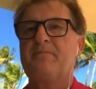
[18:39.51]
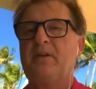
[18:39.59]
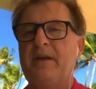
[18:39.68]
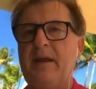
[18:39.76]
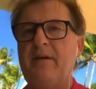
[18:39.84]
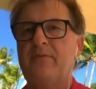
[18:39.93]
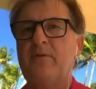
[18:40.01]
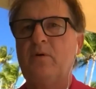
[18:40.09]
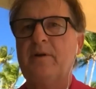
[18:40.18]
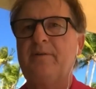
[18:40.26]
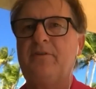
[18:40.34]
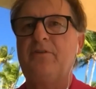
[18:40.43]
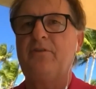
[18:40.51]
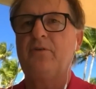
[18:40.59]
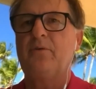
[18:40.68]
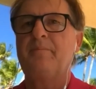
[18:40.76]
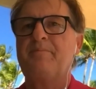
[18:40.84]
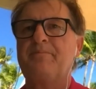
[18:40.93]
Every one of you
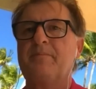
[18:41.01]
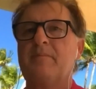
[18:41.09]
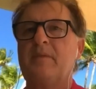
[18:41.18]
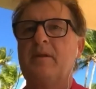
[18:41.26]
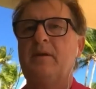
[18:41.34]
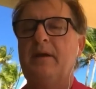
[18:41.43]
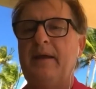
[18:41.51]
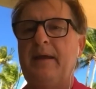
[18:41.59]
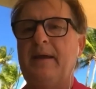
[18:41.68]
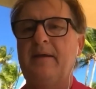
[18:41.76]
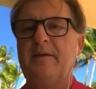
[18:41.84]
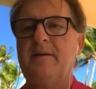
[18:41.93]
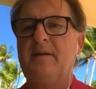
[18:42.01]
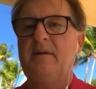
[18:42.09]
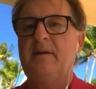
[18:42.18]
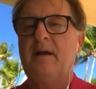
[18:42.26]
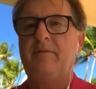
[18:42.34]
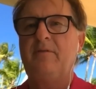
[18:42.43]
do. And
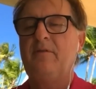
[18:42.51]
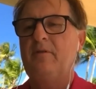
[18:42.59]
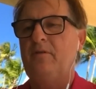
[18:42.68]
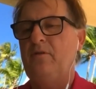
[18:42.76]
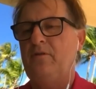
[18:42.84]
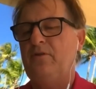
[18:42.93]
you